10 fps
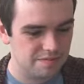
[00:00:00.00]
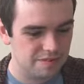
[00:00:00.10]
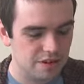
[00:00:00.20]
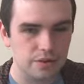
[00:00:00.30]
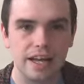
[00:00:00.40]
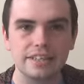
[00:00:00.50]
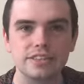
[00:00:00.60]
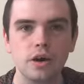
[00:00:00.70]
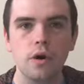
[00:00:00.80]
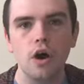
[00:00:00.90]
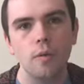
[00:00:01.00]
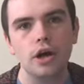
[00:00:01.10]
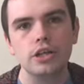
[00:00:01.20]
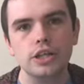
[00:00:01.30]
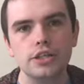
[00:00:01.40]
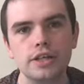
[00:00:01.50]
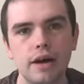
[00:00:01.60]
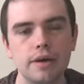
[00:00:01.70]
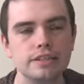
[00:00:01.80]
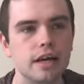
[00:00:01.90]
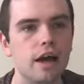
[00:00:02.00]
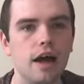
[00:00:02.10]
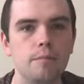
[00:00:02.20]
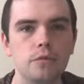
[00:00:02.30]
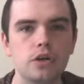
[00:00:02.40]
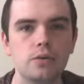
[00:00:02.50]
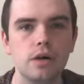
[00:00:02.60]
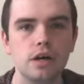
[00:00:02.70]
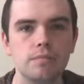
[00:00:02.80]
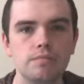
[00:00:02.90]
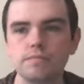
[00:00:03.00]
Okay, so what I'm going to do now is I'm going to